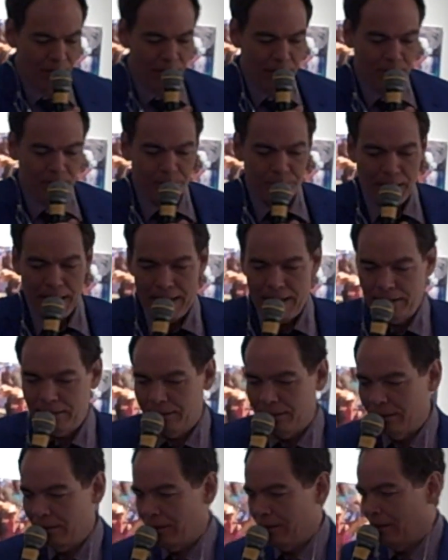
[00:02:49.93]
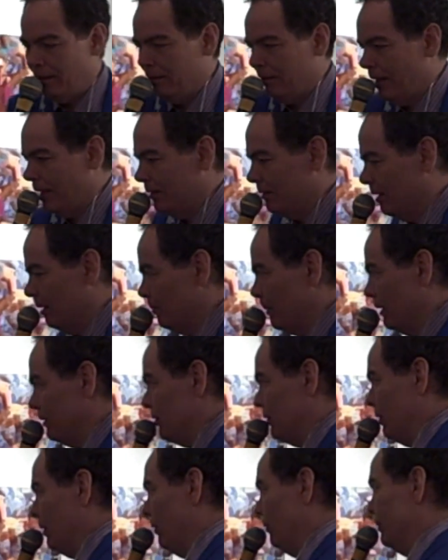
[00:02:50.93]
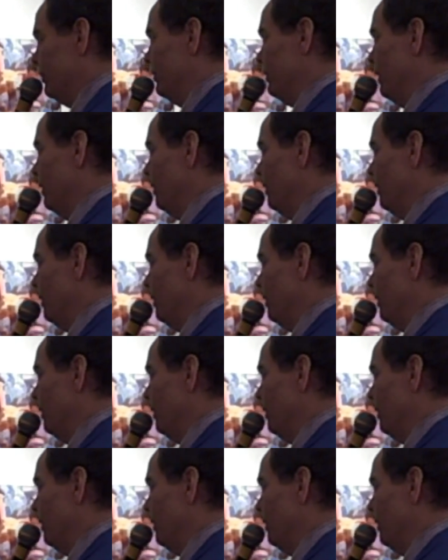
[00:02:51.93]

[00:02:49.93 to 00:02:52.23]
back 18 months ago or